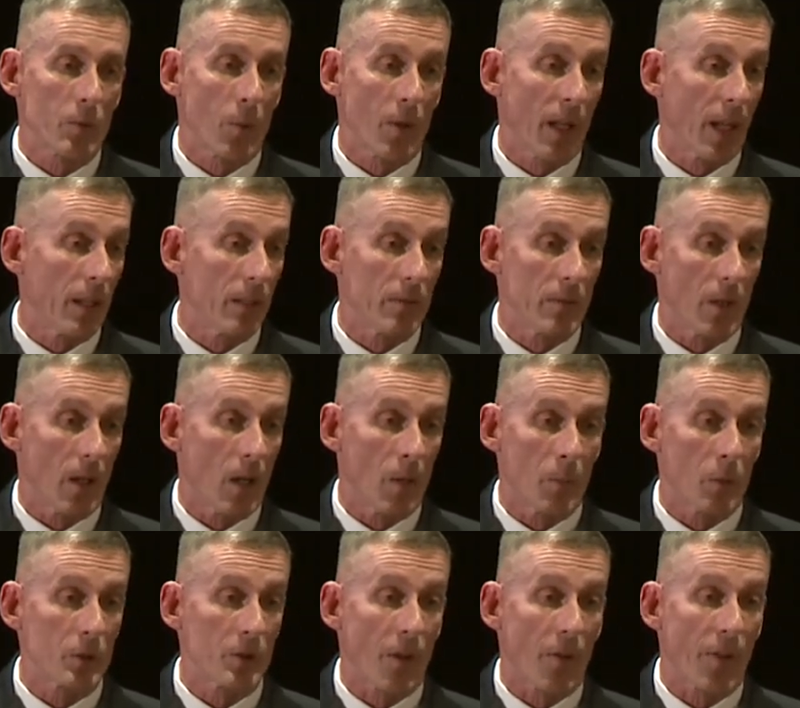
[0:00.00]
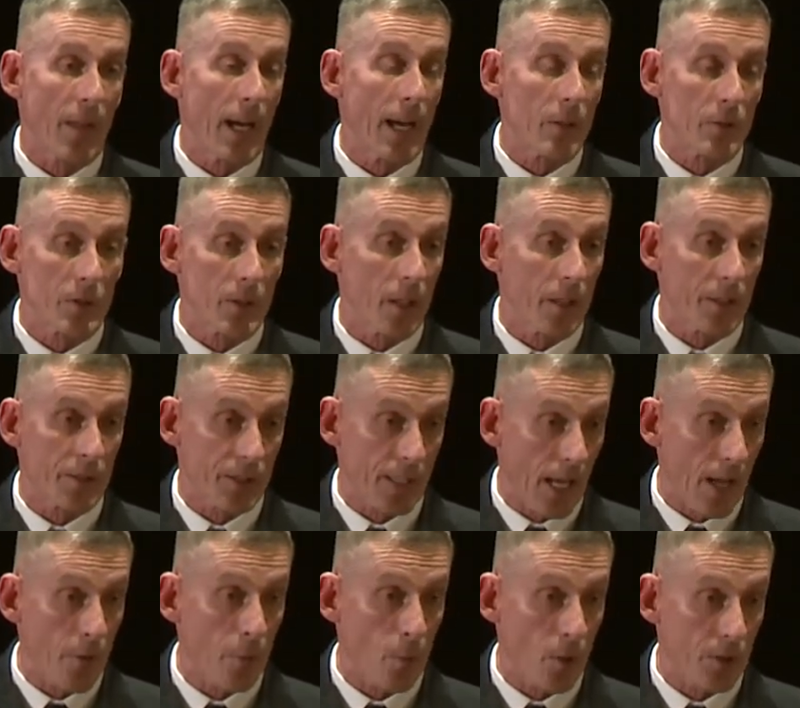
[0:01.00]
We got almost 1,000 on the
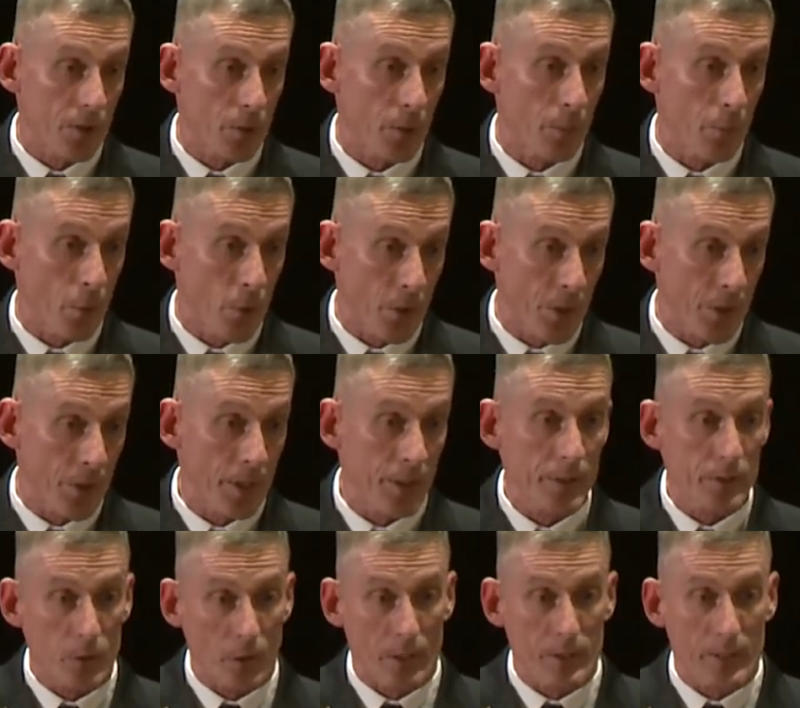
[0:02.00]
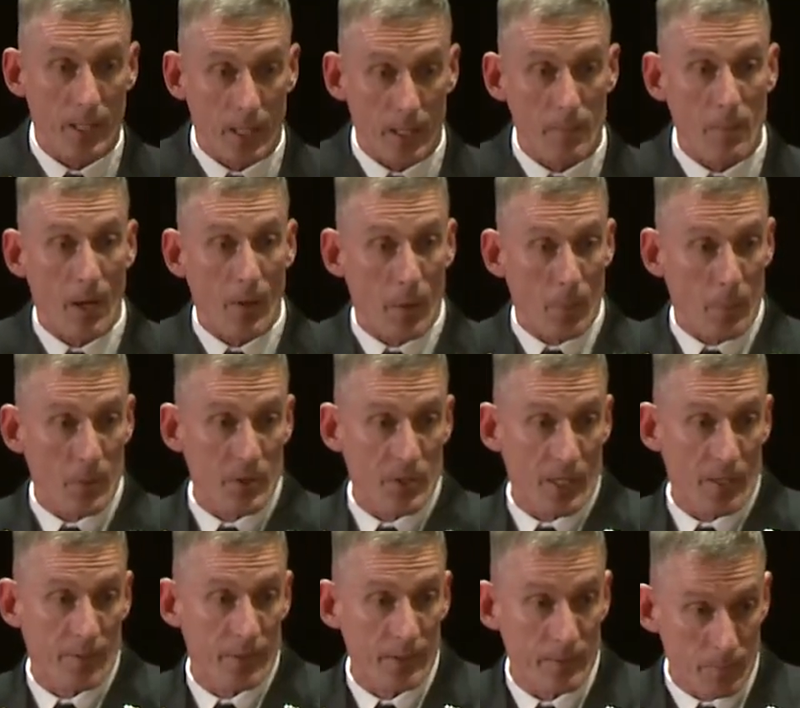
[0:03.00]
southwestern border. So I talk about the
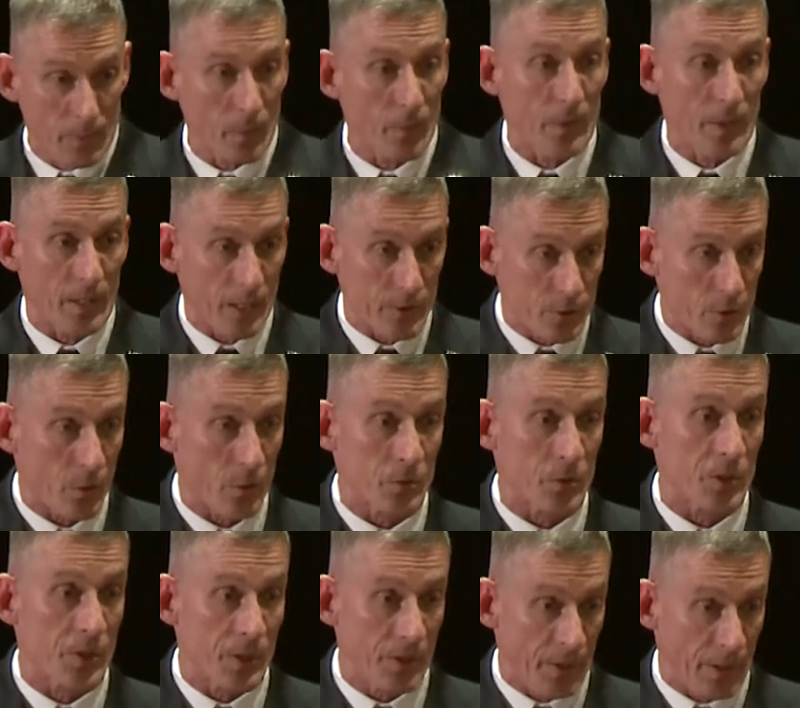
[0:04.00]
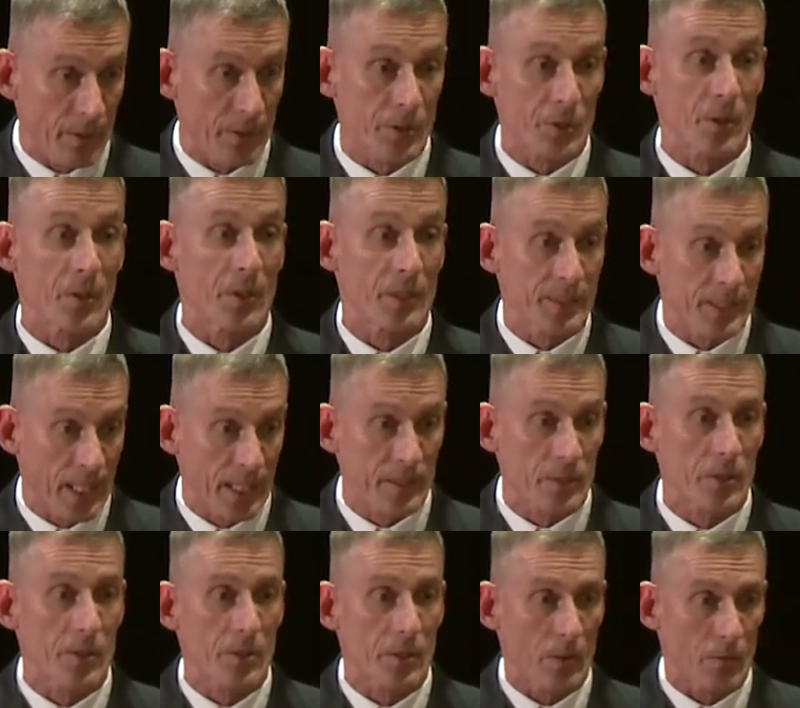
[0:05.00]
Pacific, but we got soldiers in Arizona,
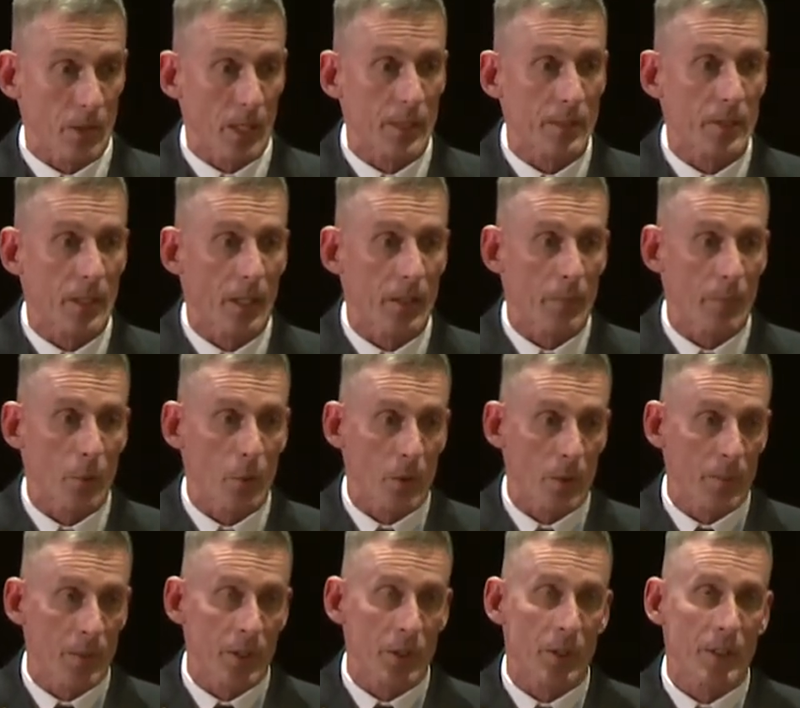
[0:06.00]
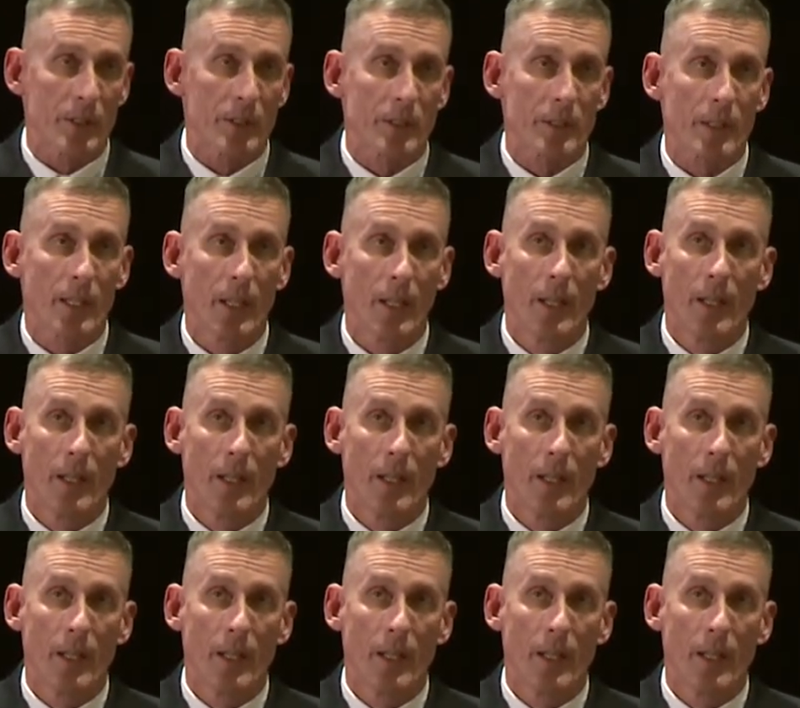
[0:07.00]
Texas, and the rest on the border missions.